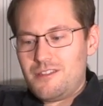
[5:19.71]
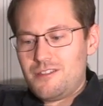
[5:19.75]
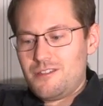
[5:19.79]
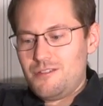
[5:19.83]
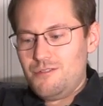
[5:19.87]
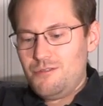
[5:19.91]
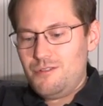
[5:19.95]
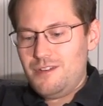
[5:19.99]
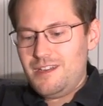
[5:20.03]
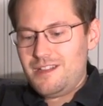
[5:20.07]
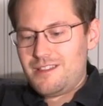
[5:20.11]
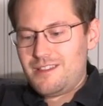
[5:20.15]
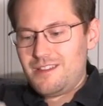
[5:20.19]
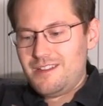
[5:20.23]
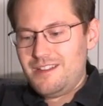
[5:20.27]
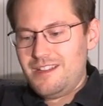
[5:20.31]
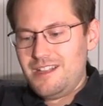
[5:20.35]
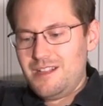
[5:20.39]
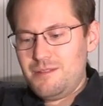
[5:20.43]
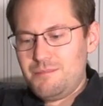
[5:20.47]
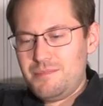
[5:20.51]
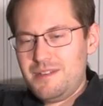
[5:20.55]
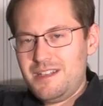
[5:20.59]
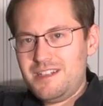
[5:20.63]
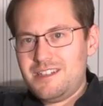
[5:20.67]
So it's a
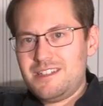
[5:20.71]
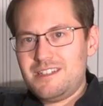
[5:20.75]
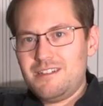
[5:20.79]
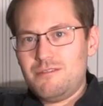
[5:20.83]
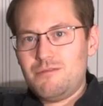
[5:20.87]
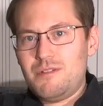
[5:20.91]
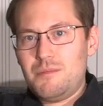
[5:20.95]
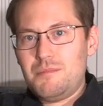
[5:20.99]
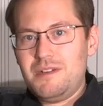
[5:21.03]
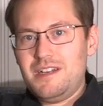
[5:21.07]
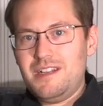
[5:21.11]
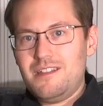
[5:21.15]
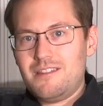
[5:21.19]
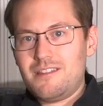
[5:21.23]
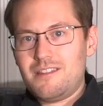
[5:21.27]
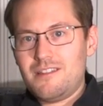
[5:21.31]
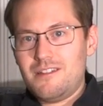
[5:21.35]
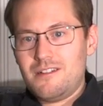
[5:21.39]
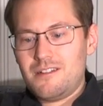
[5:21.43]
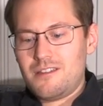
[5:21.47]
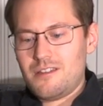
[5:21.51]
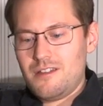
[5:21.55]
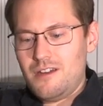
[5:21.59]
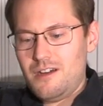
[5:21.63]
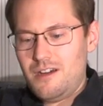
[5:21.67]
little bit
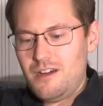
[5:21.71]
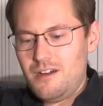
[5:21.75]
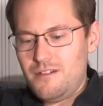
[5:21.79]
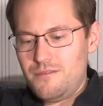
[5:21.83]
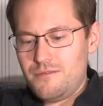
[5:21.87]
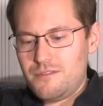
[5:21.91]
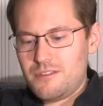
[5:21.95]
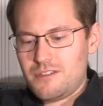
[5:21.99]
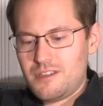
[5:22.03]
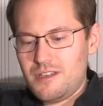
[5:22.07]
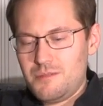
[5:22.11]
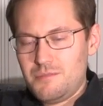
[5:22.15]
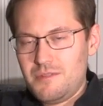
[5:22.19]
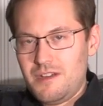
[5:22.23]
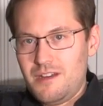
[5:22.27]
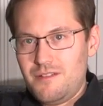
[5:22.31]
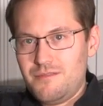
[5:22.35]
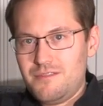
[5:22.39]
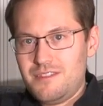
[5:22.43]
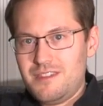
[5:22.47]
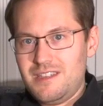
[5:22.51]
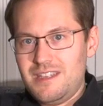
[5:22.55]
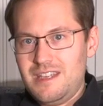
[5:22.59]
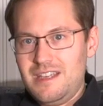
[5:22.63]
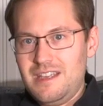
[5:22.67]
reminiscent of some
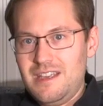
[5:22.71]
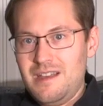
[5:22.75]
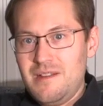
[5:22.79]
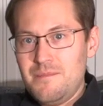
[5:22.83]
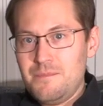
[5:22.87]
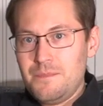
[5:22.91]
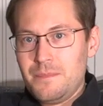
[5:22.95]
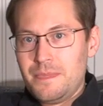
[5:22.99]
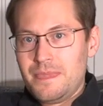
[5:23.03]
of the